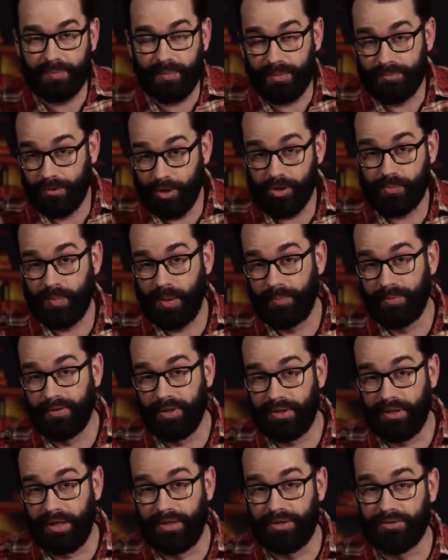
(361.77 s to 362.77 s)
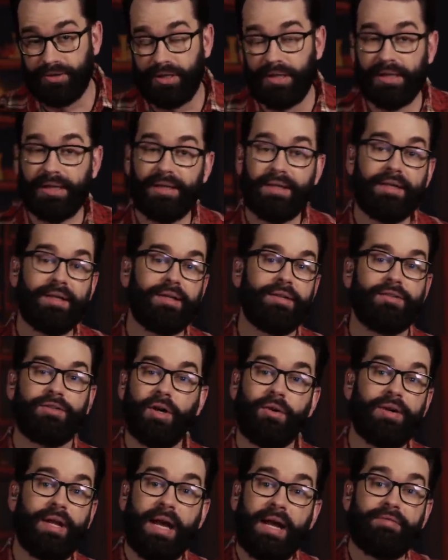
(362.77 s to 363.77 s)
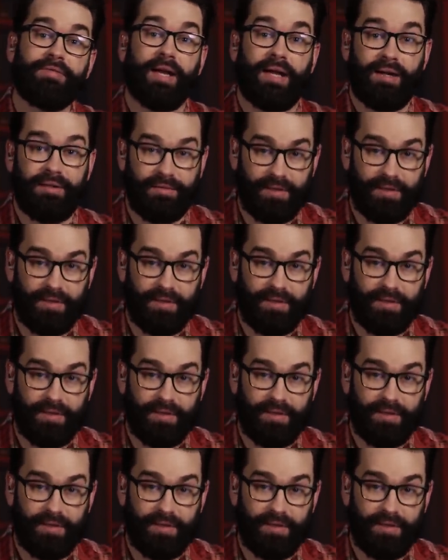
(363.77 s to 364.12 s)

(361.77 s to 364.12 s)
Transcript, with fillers: but most people in the country don't have that